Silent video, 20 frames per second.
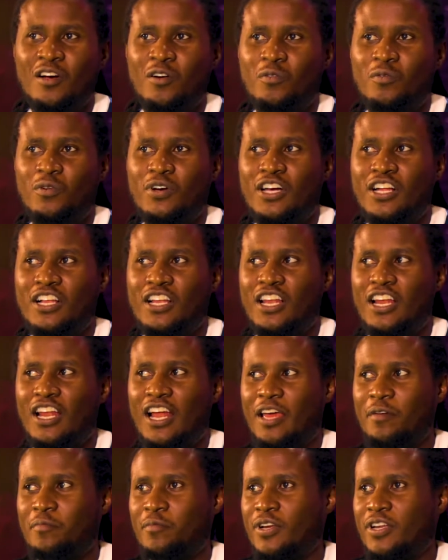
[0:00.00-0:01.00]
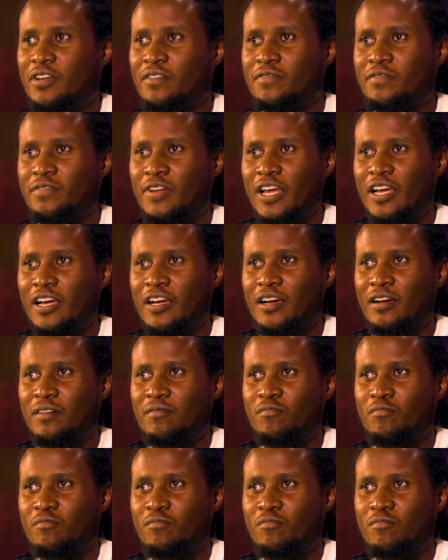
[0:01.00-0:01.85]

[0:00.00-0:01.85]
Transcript: Well, I believe like